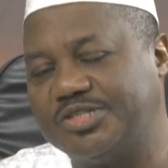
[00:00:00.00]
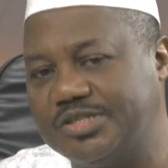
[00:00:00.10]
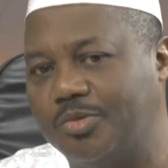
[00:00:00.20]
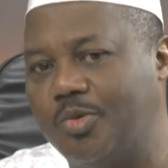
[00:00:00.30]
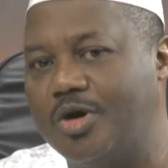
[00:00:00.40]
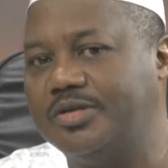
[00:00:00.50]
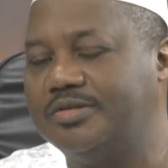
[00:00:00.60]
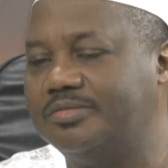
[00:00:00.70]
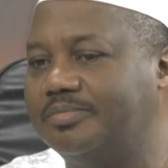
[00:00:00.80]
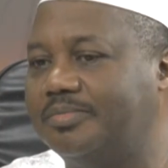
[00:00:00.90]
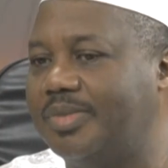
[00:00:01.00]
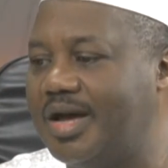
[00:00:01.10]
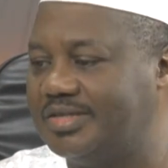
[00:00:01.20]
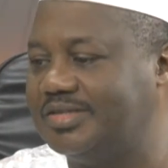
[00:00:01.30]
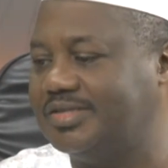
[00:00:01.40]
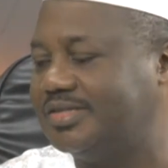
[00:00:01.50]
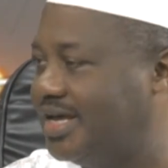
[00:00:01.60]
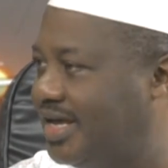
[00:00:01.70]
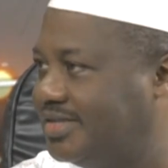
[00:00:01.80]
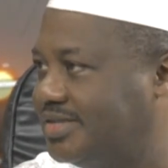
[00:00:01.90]
one party
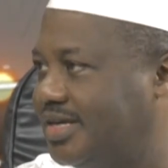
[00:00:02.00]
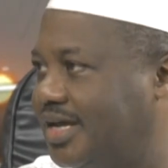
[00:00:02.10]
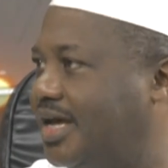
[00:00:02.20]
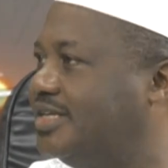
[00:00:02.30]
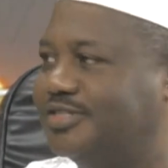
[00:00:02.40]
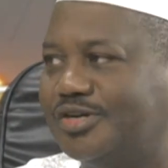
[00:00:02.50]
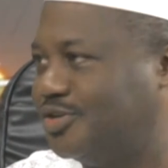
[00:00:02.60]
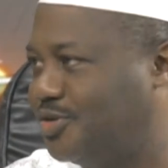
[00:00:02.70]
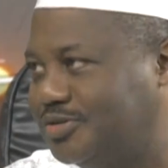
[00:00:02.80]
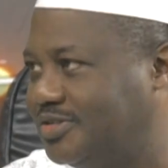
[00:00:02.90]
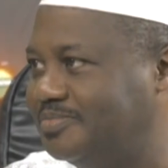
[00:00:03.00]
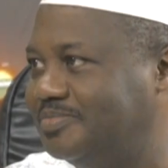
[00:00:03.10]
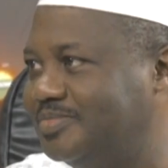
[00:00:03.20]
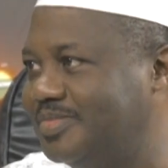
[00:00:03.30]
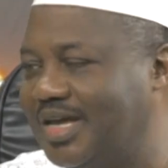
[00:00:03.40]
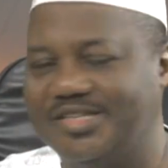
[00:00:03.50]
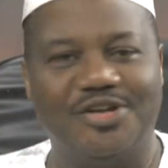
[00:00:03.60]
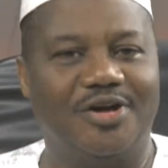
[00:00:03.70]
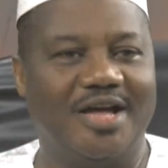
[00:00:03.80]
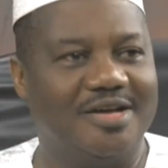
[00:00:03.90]
state is not good. Okay. It's
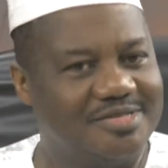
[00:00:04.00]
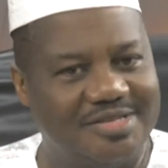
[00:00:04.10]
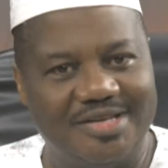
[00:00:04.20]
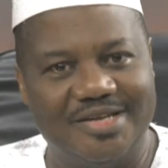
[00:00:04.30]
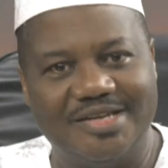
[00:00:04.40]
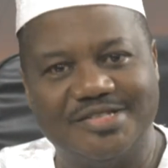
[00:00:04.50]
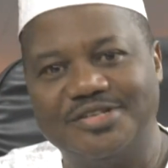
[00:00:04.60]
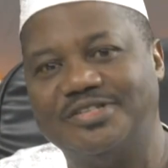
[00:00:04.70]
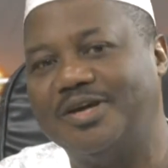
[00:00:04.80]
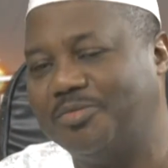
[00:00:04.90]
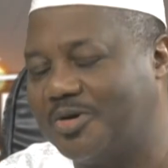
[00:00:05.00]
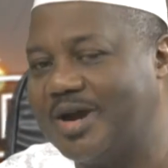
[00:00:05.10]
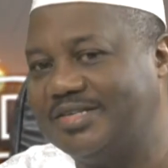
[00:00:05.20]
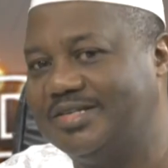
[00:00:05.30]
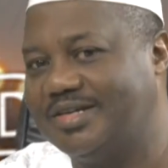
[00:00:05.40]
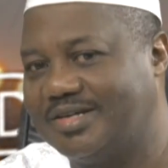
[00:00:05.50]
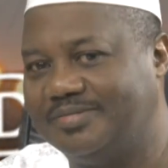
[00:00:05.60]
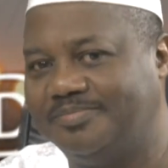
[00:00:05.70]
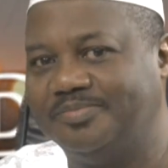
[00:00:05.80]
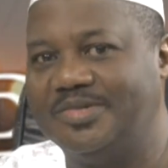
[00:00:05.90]
not healthy. It's not democratic.
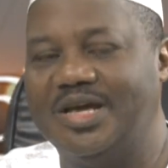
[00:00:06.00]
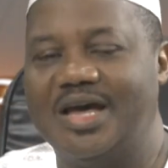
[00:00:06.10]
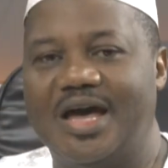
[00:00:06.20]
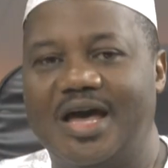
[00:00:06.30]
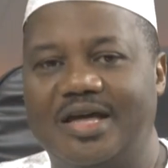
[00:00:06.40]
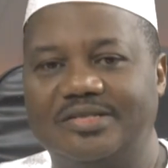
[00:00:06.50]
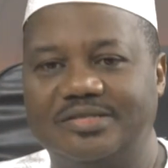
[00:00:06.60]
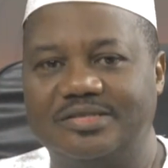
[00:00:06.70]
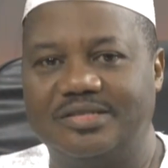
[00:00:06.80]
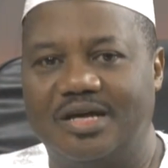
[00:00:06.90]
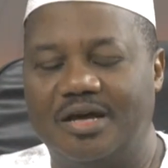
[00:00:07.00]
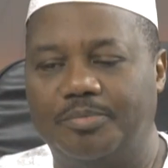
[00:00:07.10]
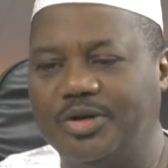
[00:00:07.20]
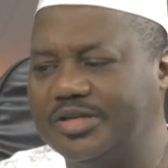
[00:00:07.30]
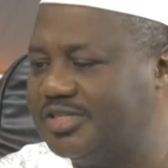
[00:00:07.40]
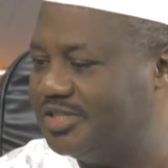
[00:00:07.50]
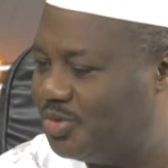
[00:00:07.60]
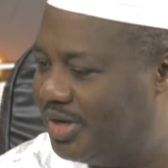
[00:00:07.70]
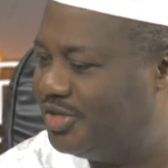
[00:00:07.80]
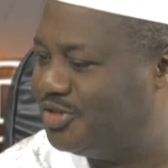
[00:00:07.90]
And but the
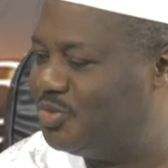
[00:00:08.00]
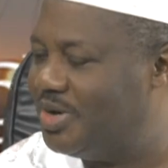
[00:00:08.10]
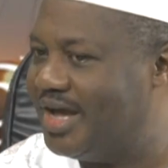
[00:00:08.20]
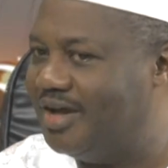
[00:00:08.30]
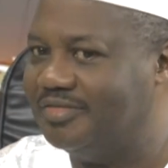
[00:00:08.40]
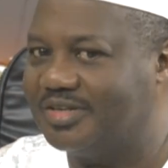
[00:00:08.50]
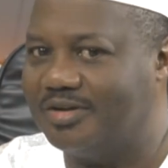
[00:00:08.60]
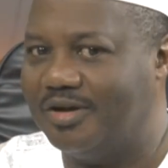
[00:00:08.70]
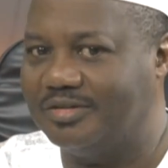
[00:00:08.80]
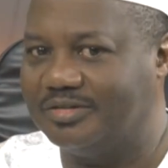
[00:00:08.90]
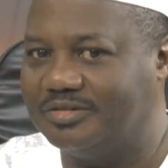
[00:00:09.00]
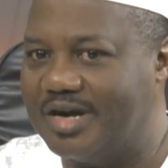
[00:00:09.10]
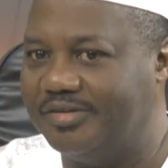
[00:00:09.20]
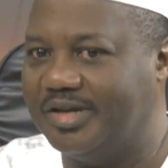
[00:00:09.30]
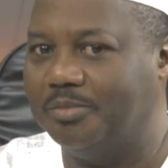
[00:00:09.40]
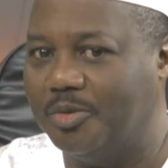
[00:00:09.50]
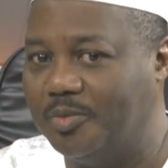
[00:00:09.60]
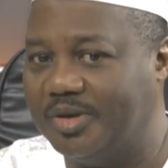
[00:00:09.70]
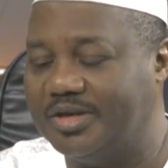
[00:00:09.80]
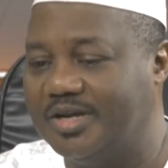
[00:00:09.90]
situation we have on ground at the
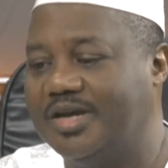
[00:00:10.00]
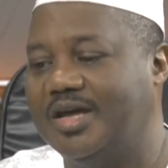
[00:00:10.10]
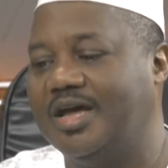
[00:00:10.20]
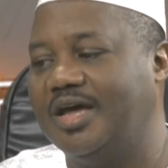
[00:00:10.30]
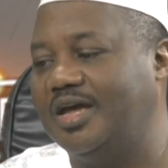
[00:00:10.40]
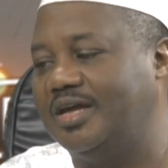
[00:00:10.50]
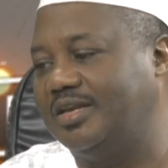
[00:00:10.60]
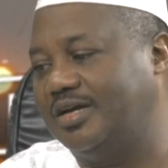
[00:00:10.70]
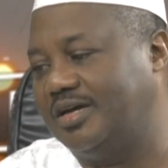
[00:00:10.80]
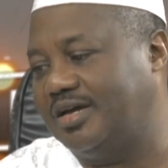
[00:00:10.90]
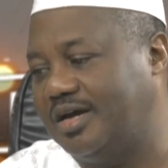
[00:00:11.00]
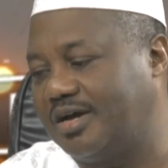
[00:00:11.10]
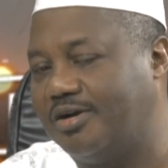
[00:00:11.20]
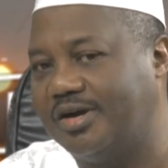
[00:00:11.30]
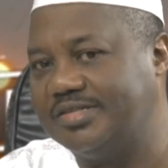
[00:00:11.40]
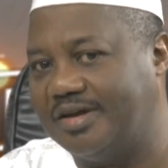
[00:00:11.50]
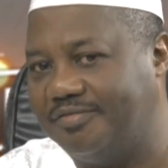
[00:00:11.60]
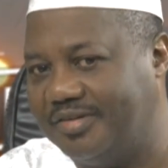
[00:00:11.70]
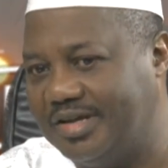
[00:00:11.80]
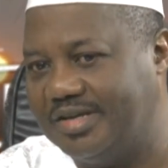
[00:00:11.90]
moment in current
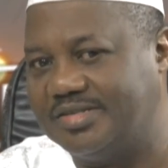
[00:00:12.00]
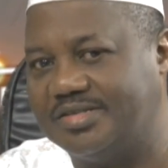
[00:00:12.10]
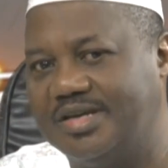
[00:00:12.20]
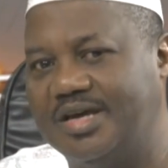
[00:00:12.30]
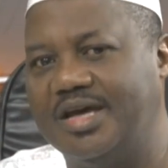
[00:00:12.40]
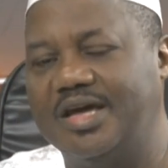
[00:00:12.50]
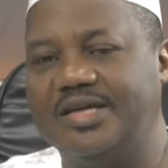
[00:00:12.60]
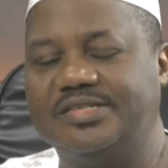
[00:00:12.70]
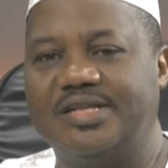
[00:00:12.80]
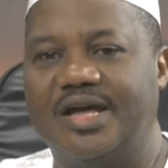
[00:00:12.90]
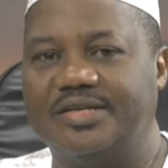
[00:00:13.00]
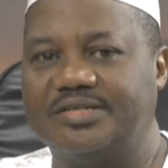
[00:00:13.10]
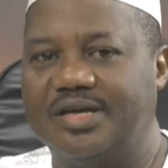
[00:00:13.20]
affairs is that